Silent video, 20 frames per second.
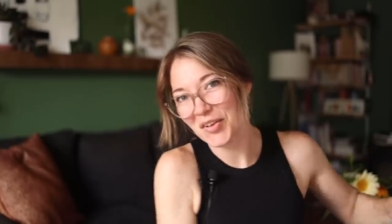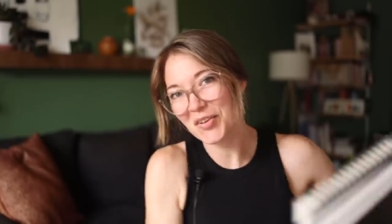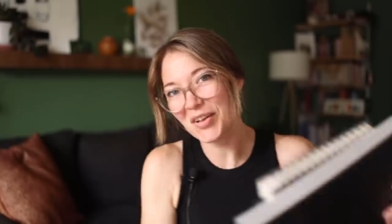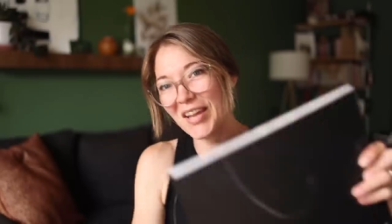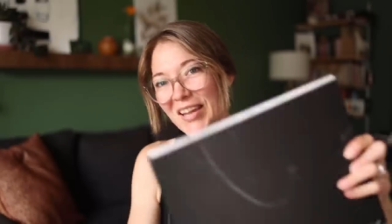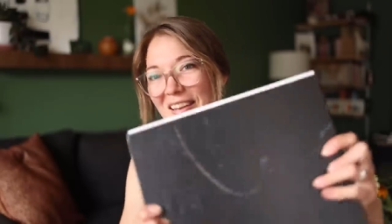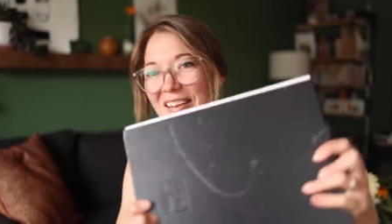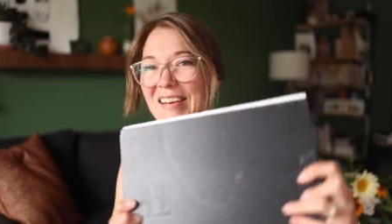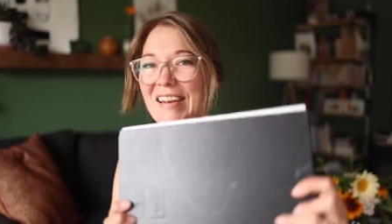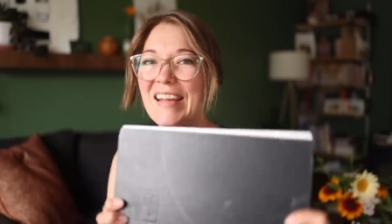
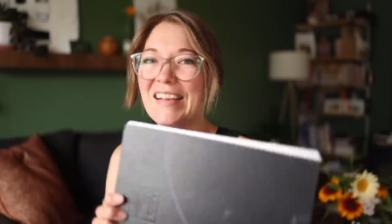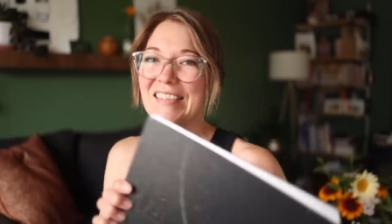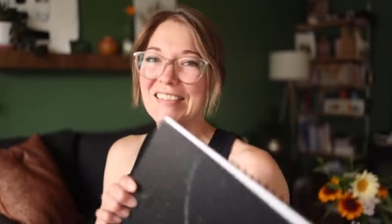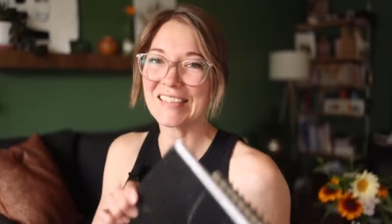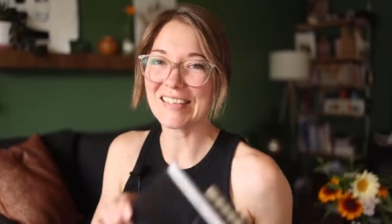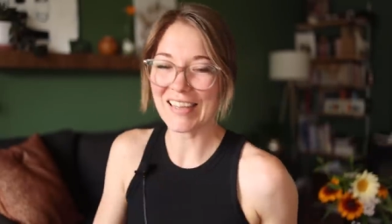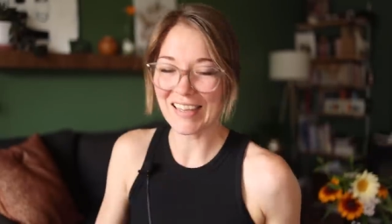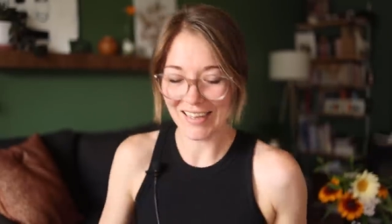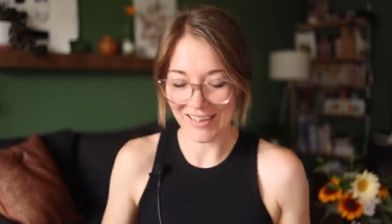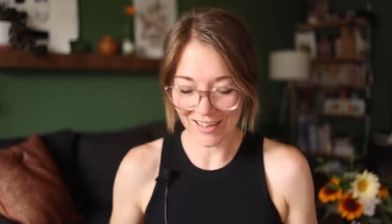Okay, next
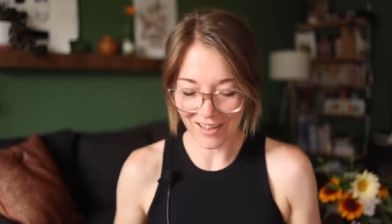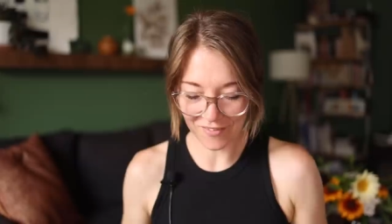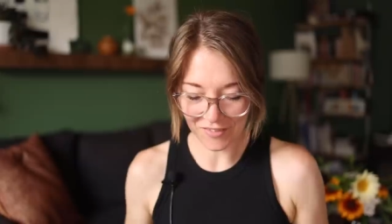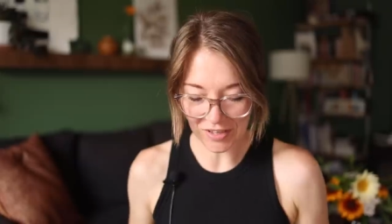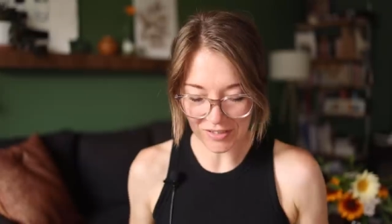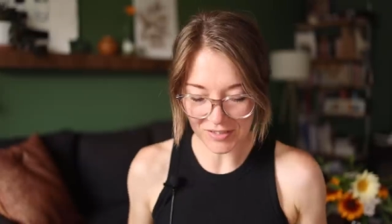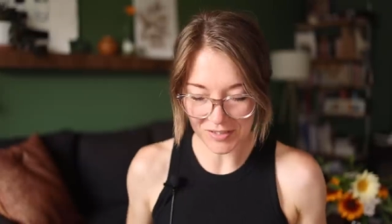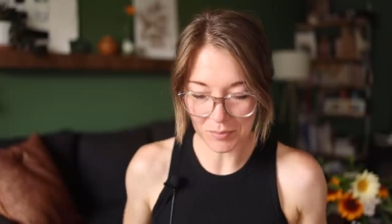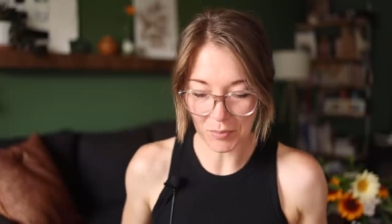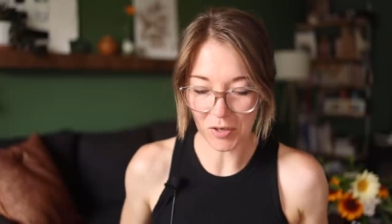thing, I've
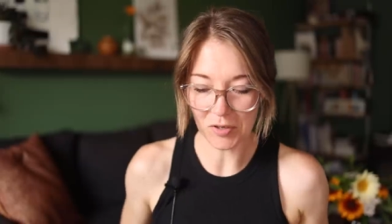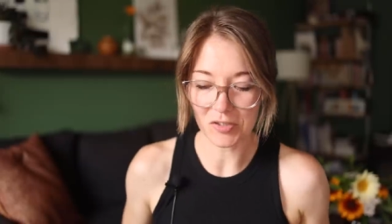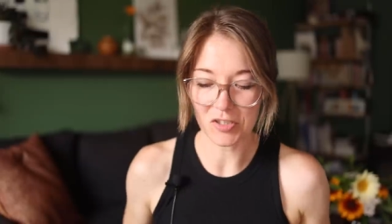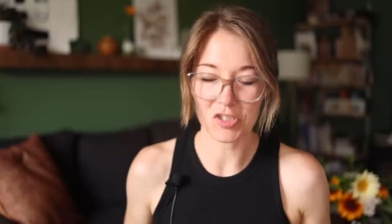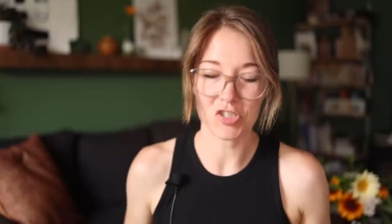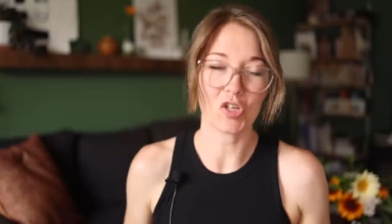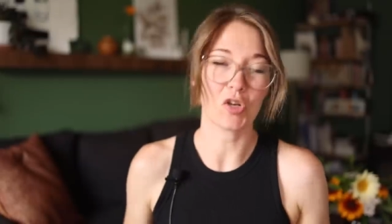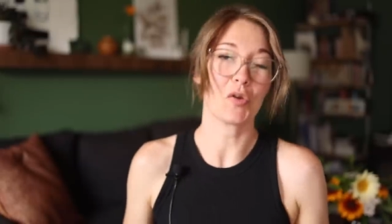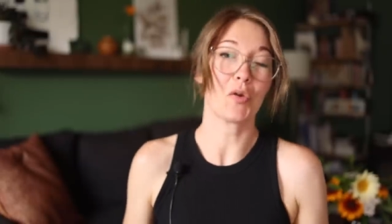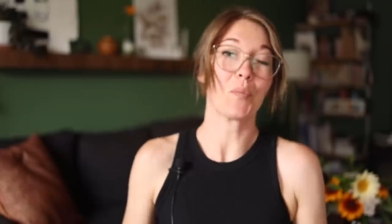got some art
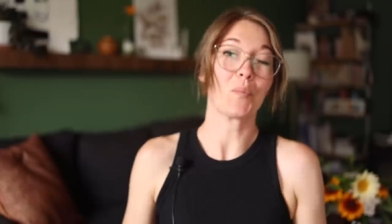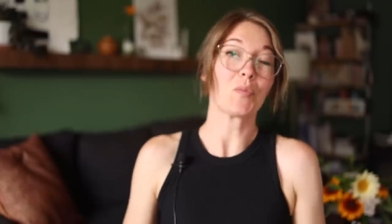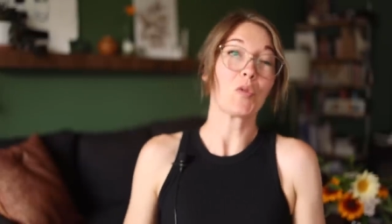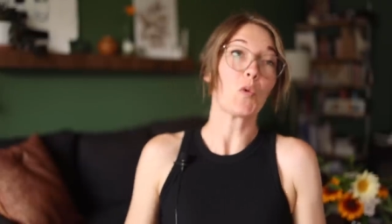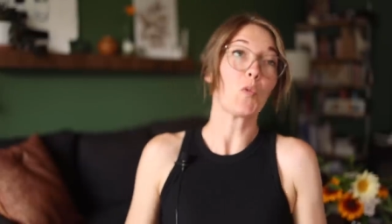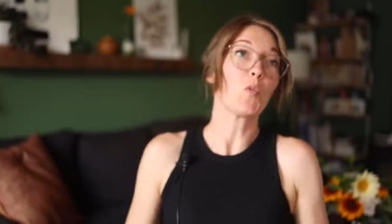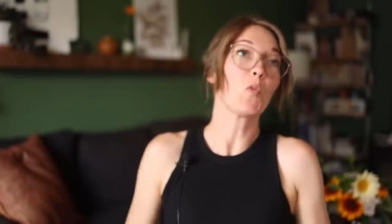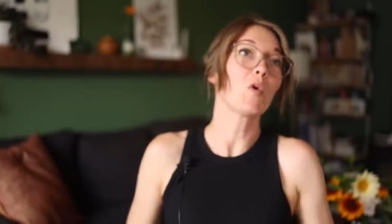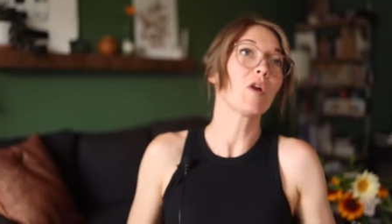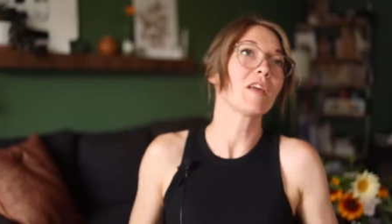to show you,
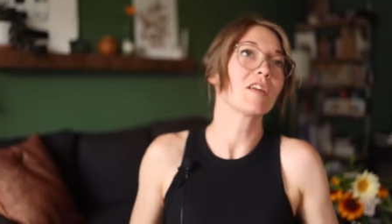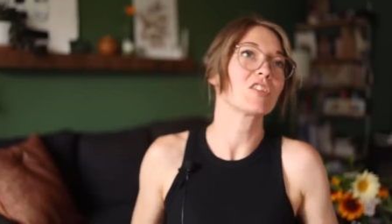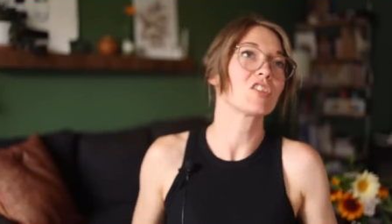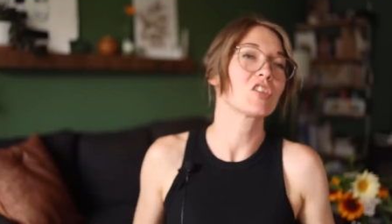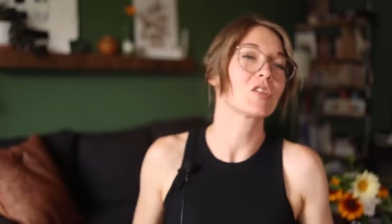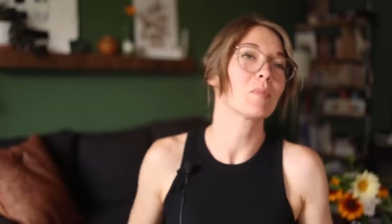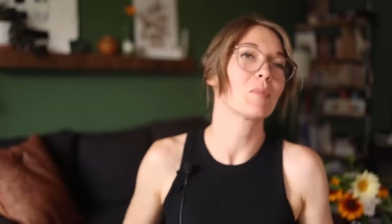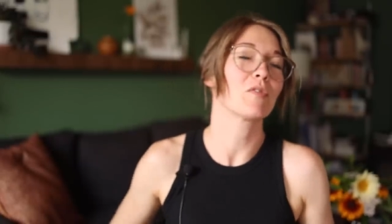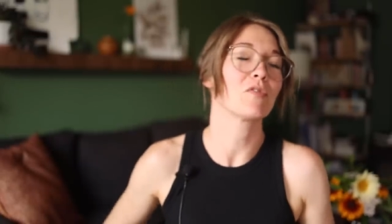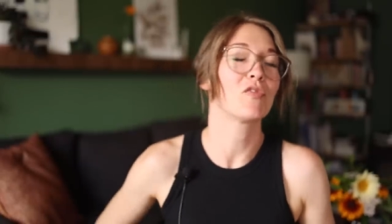
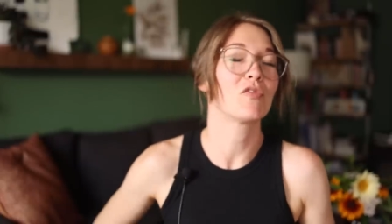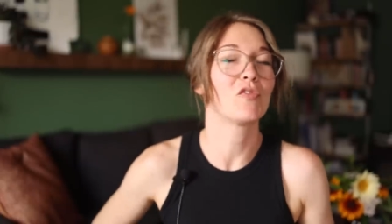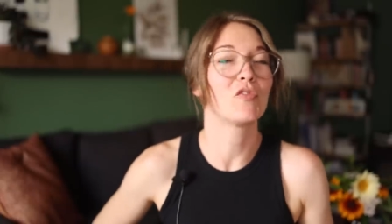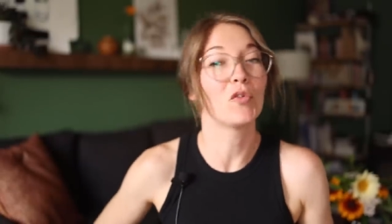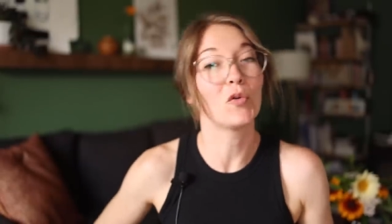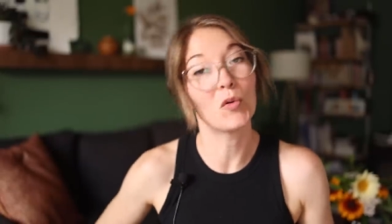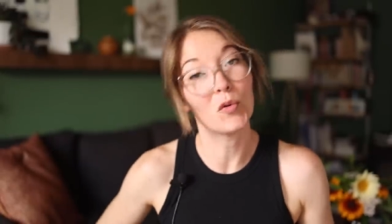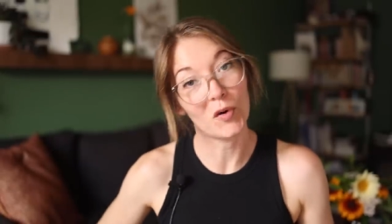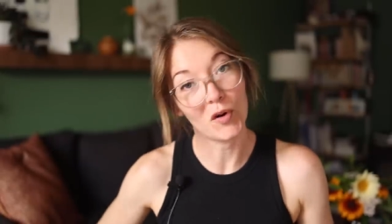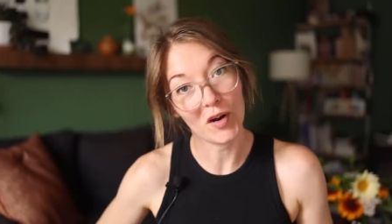which
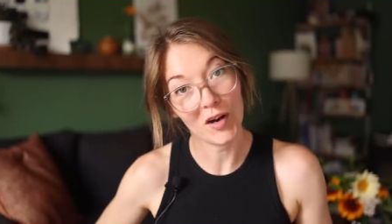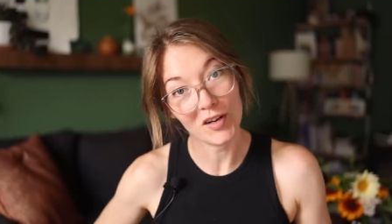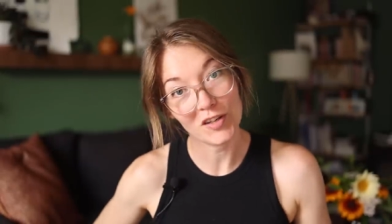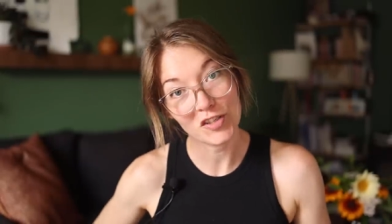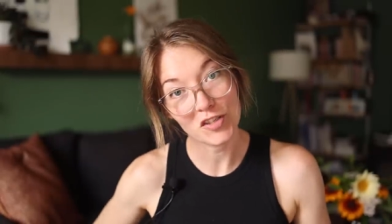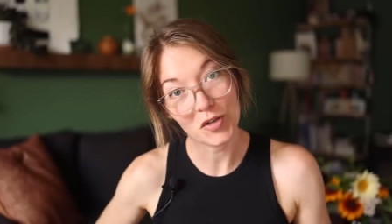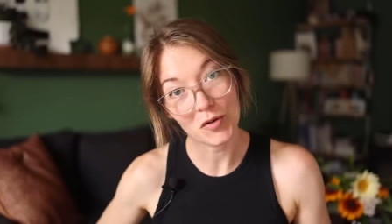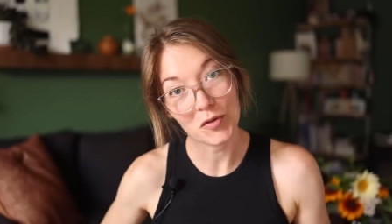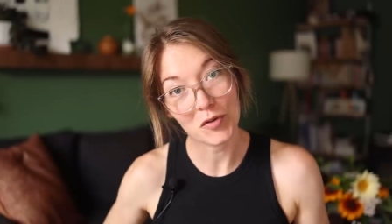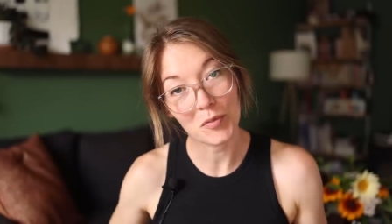before I
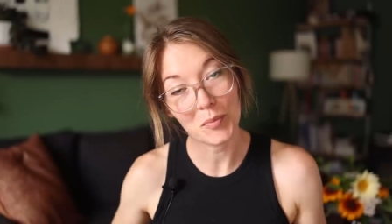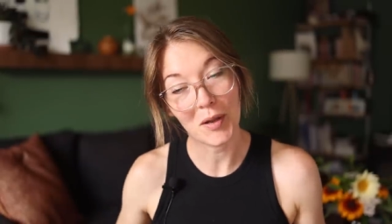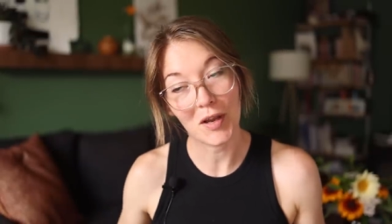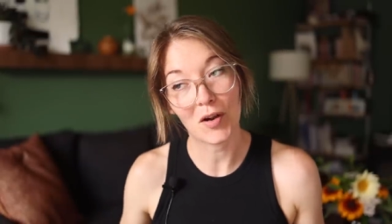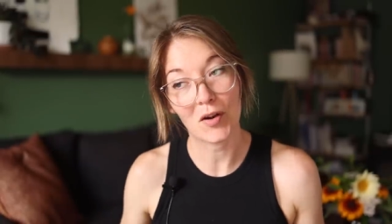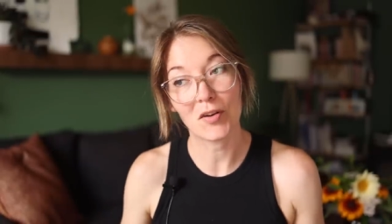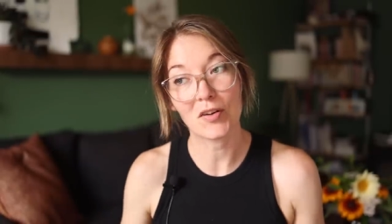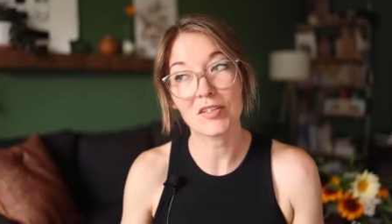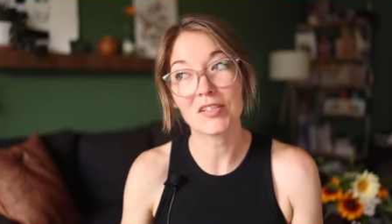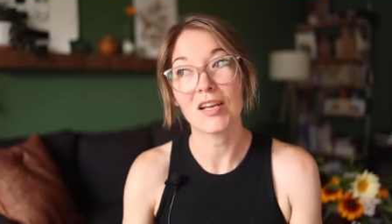show you my
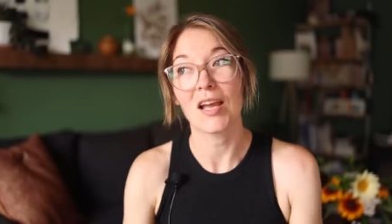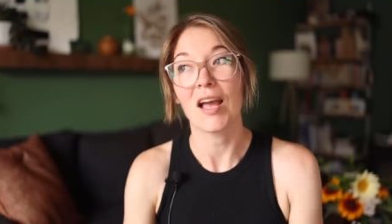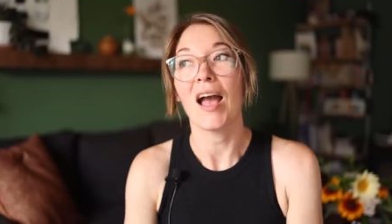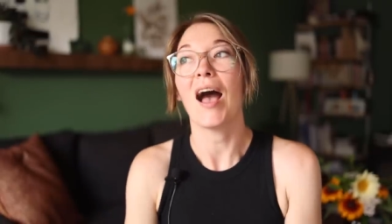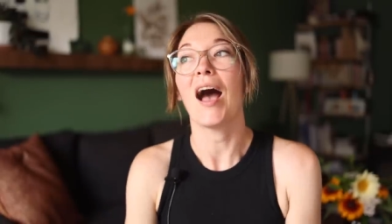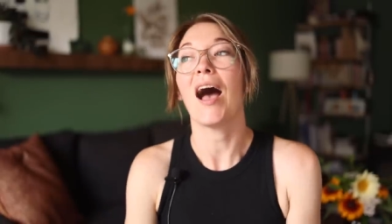art,